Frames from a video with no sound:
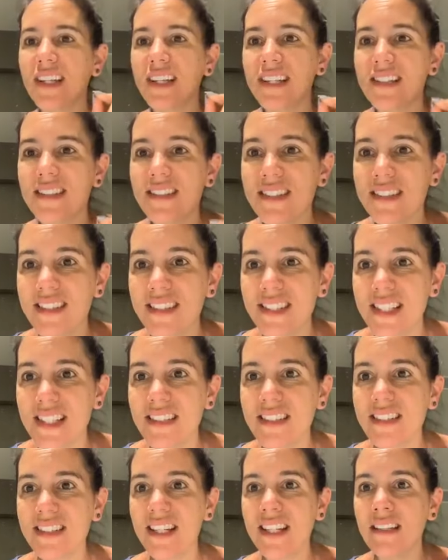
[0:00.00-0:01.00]

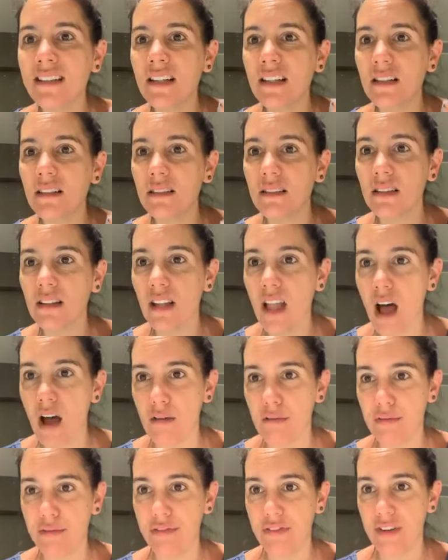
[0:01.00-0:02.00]
consistent
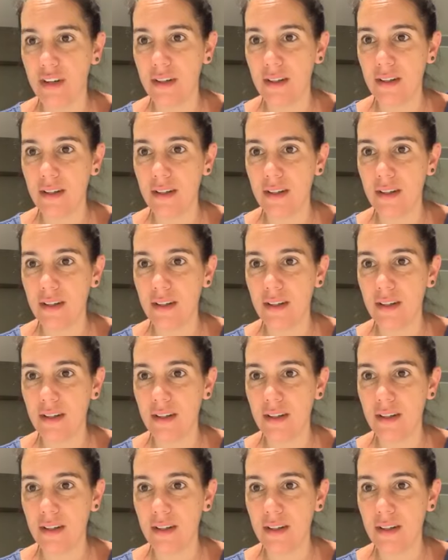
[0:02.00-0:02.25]
love.